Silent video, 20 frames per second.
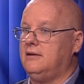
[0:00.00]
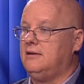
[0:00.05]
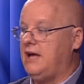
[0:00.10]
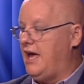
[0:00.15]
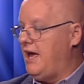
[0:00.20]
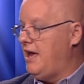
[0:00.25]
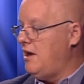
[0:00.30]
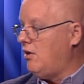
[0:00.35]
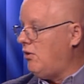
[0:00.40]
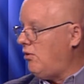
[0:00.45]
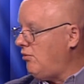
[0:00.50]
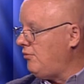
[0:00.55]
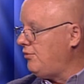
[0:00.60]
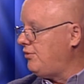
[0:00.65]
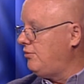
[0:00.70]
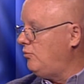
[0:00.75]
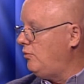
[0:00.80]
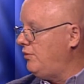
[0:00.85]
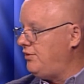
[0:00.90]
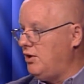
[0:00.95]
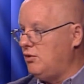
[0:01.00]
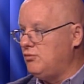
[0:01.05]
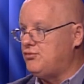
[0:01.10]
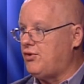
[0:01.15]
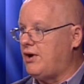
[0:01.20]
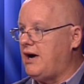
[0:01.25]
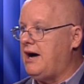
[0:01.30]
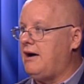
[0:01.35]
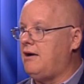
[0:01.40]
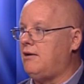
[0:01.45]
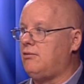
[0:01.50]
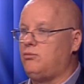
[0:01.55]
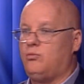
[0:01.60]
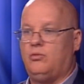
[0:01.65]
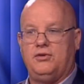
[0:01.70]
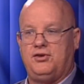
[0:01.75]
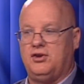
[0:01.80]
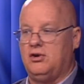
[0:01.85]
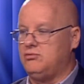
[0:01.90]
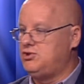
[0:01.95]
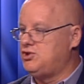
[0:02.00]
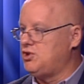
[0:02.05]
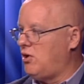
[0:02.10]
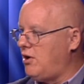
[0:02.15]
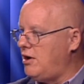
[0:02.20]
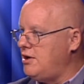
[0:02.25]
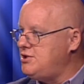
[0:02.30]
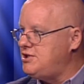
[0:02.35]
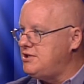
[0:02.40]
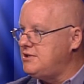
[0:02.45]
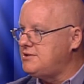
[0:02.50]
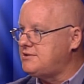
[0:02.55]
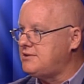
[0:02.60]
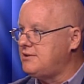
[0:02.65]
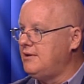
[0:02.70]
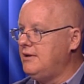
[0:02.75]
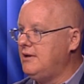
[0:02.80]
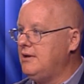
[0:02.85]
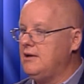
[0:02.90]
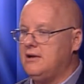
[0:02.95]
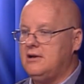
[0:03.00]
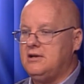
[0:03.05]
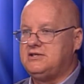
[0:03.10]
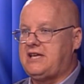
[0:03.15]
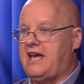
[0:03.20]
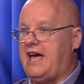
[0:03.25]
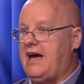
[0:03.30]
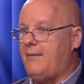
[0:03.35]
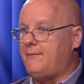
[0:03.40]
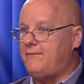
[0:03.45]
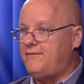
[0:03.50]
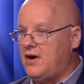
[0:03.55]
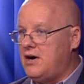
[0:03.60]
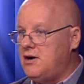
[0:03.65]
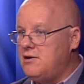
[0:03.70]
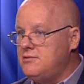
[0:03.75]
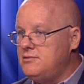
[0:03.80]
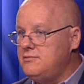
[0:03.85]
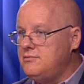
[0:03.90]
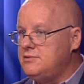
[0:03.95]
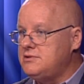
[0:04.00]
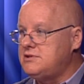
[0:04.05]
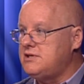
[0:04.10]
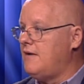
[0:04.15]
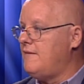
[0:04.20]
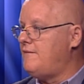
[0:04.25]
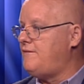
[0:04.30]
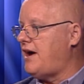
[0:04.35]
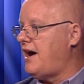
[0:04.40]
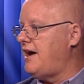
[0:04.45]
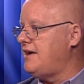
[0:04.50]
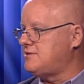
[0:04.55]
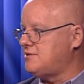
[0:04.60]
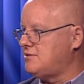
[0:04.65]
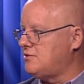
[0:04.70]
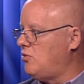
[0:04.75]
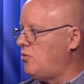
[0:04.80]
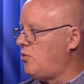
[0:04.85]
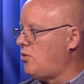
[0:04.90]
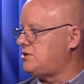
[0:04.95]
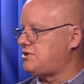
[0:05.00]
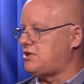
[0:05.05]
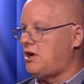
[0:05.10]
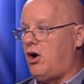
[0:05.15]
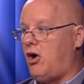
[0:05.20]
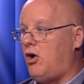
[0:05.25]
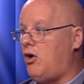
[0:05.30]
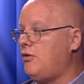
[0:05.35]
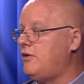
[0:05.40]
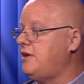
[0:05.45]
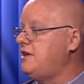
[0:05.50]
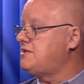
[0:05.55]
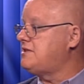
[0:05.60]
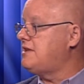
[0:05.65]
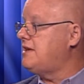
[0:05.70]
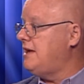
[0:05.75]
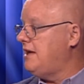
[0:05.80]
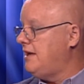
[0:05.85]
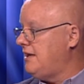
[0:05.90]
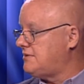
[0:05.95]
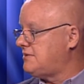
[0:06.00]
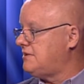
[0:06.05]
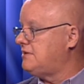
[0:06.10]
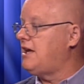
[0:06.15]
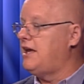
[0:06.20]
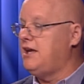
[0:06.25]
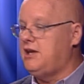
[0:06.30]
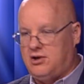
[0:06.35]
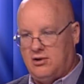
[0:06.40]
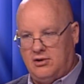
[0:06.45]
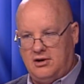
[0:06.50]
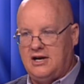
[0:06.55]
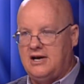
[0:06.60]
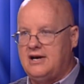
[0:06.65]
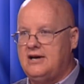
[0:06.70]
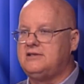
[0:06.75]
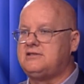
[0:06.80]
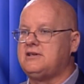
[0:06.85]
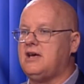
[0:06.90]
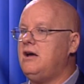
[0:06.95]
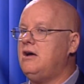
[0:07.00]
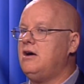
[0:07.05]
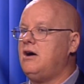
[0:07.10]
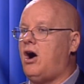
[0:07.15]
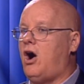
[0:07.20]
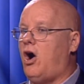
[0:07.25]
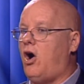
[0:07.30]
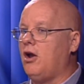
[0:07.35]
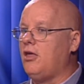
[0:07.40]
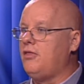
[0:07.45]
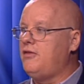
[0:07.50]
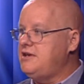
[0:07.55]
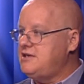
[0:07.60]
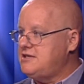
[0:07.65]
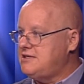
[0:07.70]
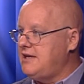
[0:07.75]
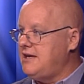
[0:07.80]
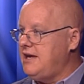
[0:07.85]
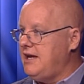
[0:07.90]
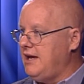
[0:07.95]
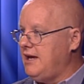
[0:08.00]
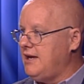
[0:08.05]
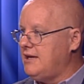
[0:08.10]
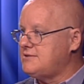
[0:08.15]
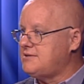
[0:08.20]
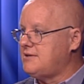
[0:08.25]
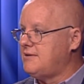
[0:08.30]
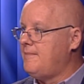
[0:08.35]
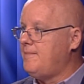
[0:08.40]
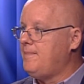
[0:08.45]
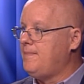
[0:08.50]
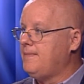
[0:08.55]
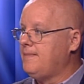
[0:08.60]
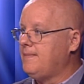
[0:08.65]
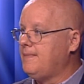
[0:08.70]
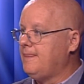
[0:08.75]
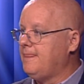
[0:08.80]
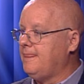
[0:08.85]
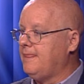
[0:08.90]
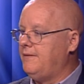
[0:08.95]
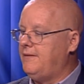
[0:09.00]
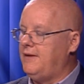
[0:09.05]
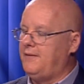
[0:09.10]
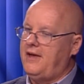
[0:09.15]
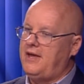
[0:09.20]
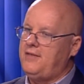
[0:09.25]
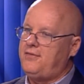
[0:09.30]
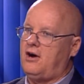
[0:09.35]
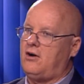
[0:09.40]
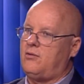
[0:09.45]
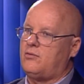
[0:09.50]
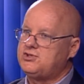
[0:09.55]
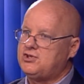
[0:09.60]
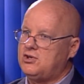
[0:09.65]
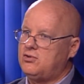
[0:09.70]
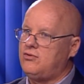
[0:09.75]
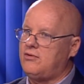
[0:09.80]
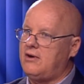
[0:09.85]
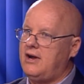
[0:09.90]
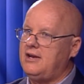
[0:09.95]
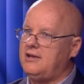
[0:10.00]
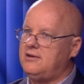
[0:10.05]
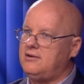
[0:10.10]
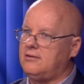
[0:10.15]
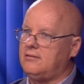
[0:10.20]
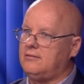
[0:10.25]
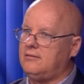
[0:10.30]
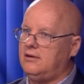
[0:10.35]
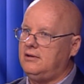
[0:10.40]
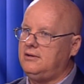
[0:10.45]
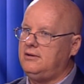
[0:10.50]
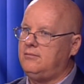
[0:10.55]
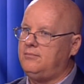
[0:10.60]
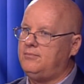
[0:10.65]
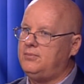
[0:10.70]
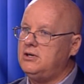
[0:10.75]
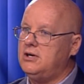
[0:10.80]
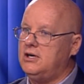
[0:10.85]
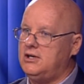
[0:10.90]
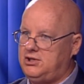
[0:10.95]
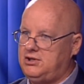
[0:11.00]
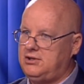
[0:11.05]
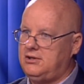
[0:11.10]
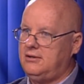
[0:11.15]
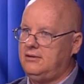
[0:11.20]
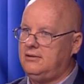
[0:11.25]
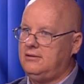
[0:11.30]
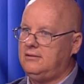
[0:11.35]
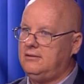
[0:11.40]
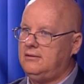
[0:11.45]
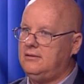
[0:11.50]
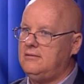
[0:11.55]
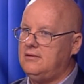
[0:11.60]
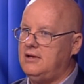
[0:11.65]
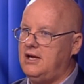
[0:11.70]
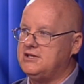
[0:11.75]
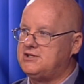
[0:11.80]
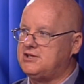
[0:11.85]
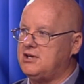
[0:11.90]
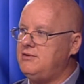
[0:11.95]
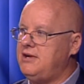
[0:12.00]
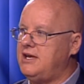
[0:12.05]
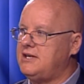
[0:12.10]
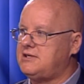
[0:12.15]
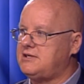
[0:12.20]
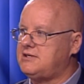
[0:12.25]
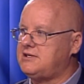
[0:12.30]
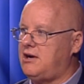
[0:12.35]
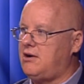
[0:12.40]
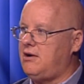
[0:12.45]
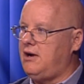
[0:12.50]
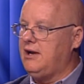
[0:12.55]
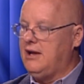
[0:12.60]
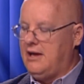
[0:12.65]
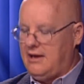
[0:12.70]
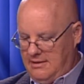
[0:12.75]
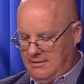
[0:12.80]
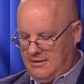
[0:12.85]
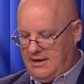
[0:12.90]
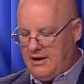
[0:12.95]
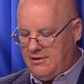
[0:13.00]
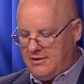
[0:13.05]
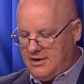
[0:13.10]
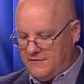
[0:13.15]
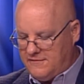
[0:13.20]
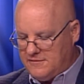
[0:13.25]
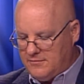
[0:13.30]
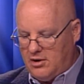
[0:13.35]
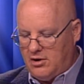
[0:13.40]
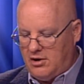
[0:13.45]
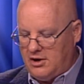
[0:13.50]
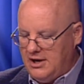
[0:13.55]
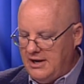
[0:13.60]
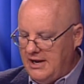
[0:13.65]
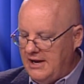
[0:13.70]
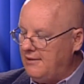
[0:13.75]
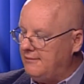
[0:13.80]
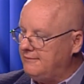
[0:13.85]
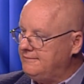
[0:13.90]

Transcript: held with no trial, with no charges, tap phones, FISA courts, all these things, take your guns, all of these things that they thought were so great under Bush and so necessary. How comfortable are you now?